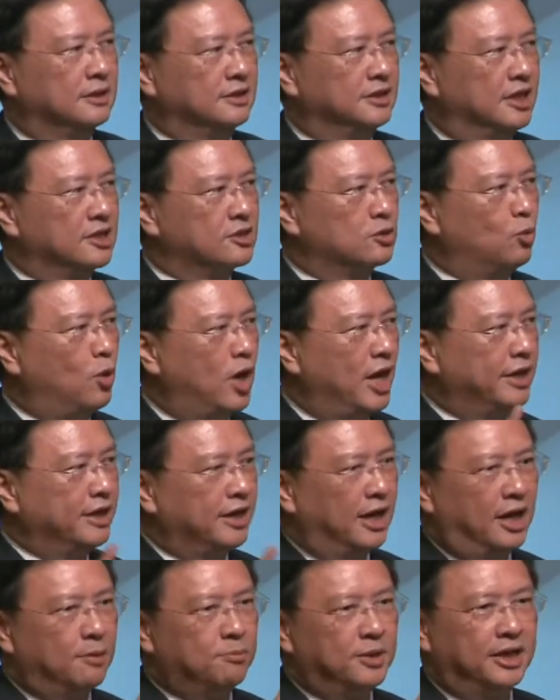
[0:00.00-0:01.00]
Just
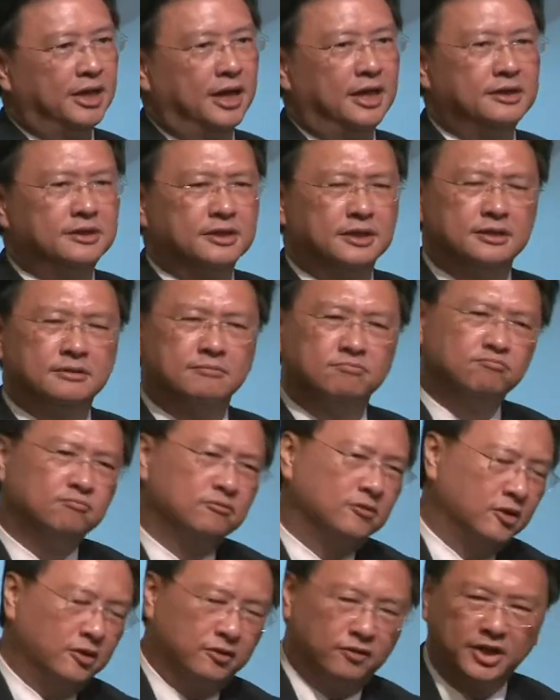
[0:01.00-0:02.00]
one application,
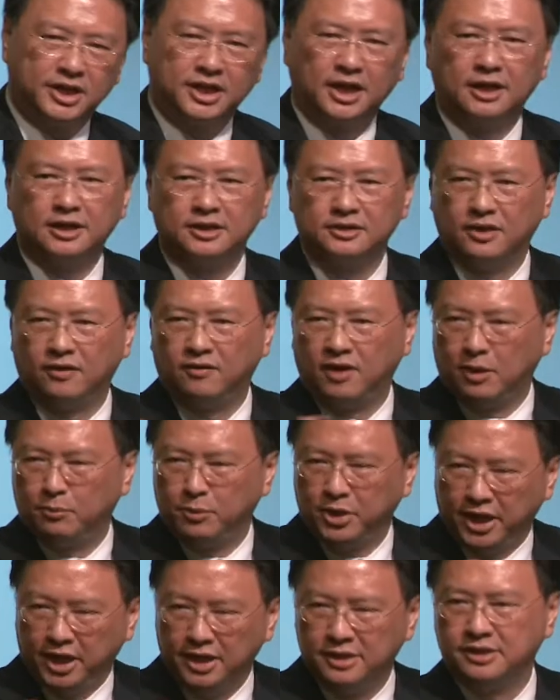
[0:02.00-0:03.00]
regardless of how
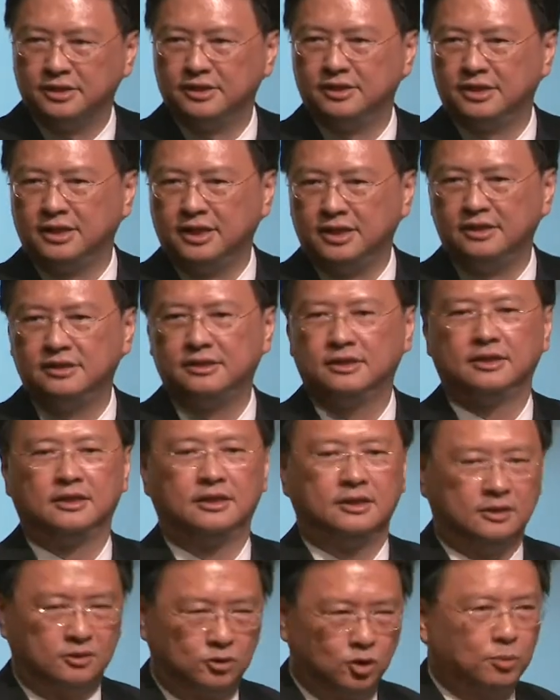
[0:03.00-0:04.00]
many agencies,
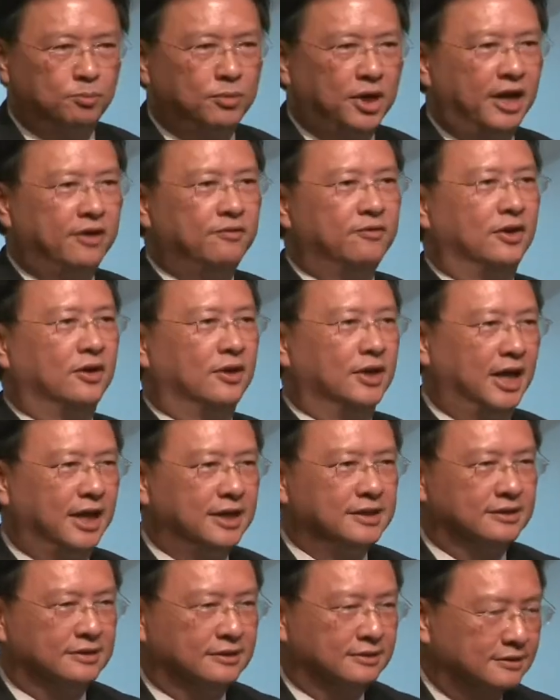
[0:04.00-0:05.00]
to apply for our
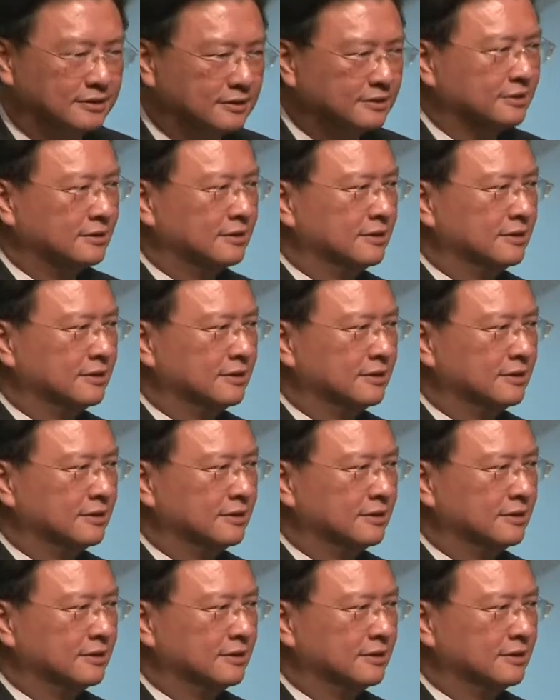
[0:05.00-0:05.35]
license.